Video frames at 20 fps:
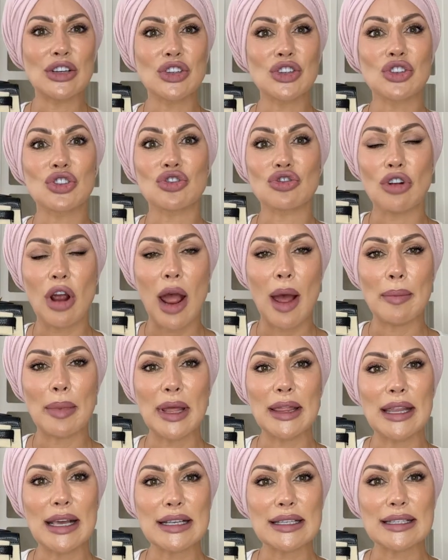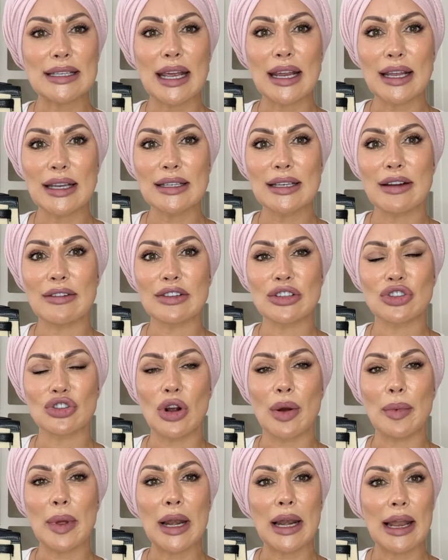strap, and that secondary
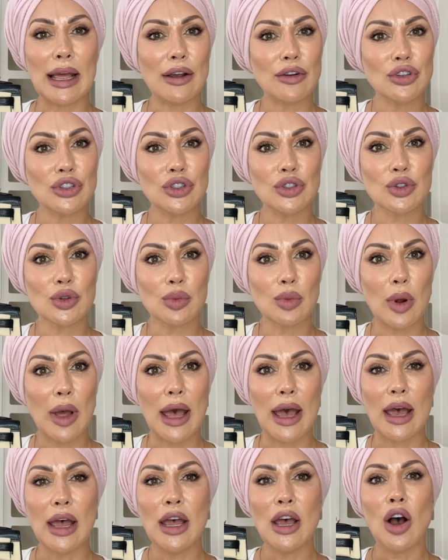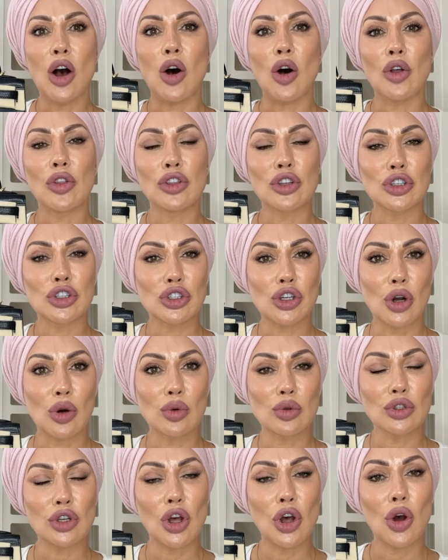strap allows you to wear on the
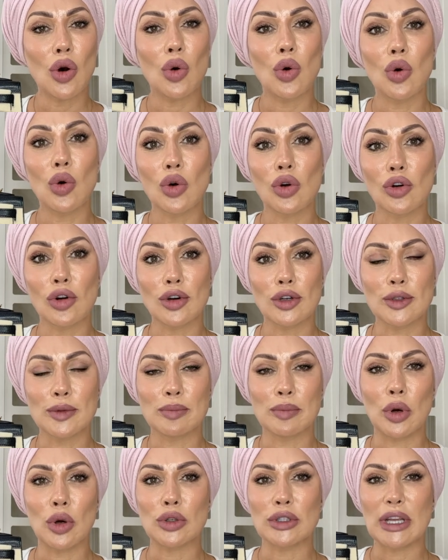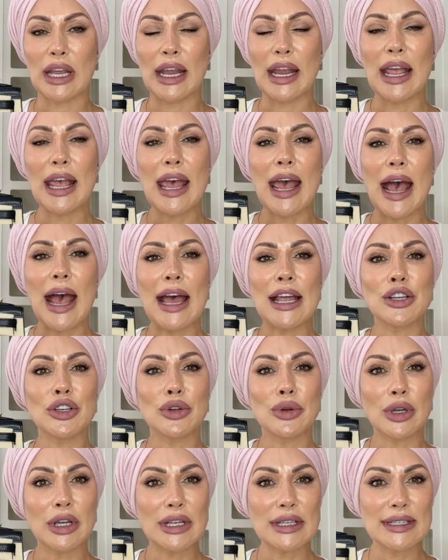shoulder or crossbody, and
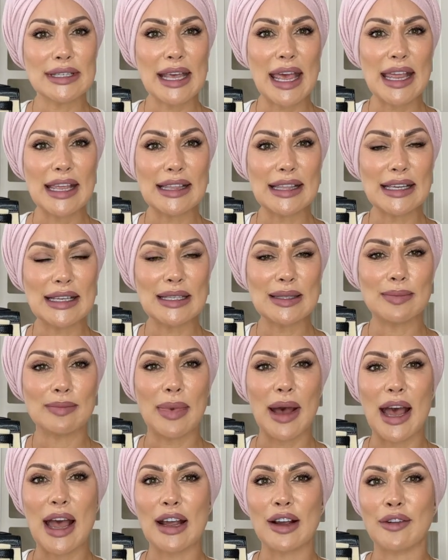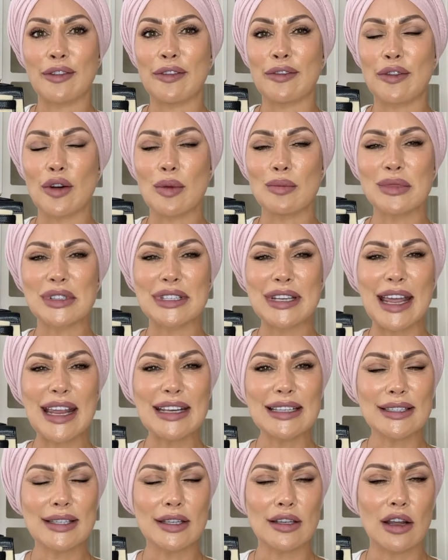you can take this bag from
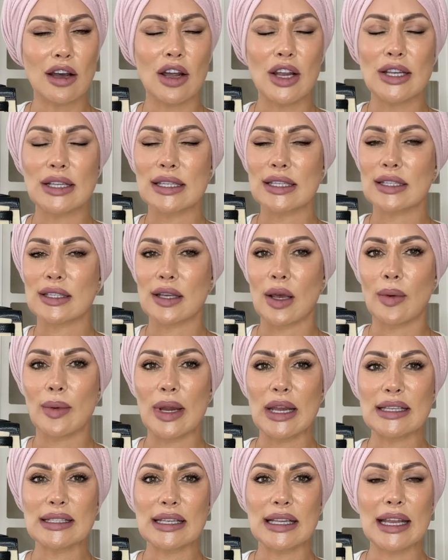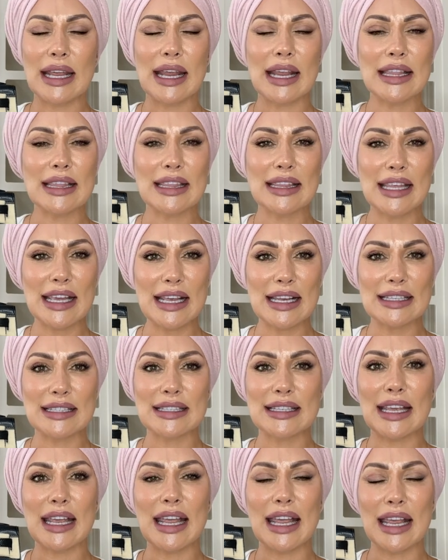day to night so easily.
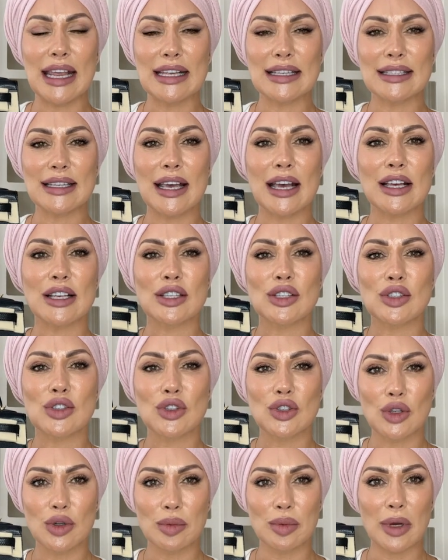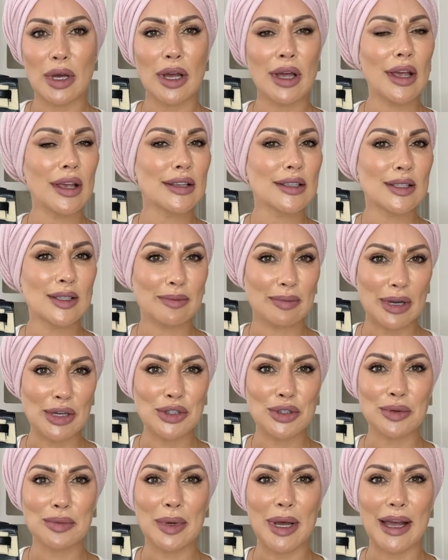This is a super
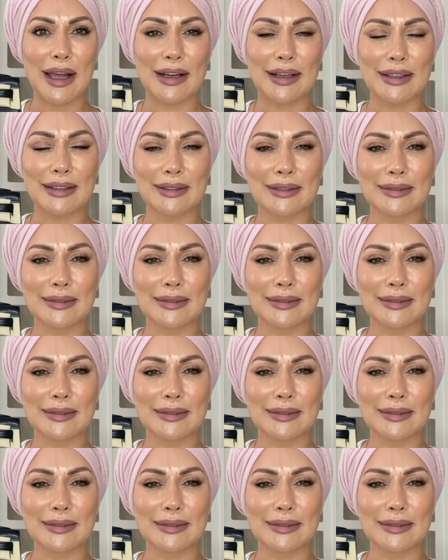special bag.